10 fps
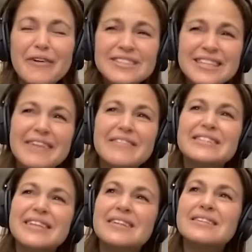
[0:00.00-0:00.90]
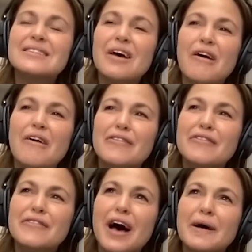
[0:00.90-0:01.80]
was there a sense
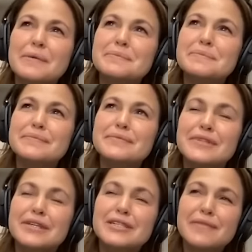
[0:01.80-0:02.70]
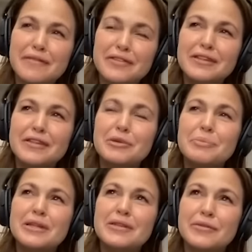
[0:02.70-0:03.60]
of um of everything that
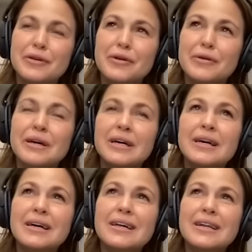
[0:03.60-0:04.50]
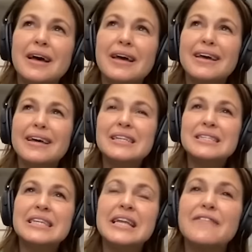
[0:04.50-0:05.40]
you'd been through, like,
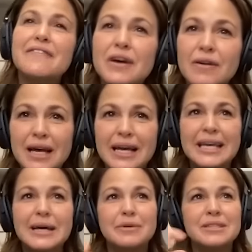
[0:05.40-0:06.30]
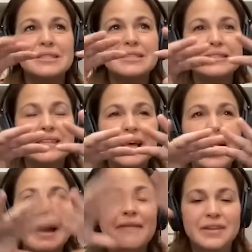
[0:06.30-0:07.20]
did it feel like it was
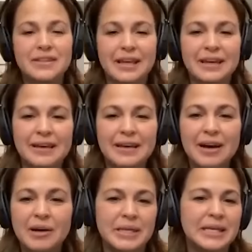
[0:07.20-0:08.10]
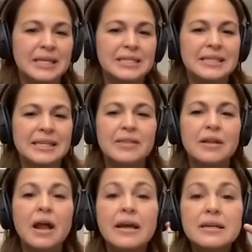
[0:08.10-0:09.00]
everything coming
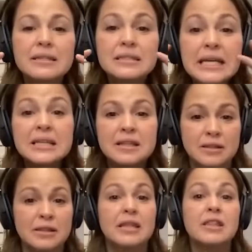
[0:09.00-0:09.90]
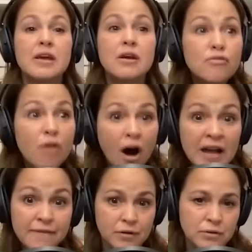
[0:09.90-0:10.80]
together? Like, did the, the
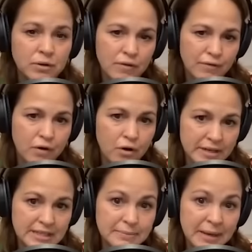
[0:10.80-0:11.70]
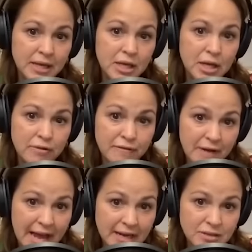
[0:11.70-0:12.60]
arrival of Forrest make you
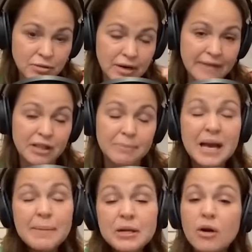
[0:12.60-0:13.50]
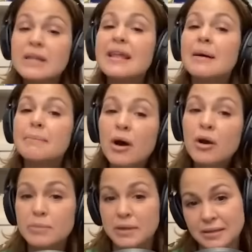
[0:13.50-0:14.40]
reflect on everything? Maybe not in that
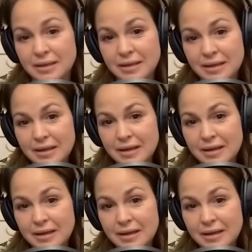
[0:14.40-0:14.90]
moment,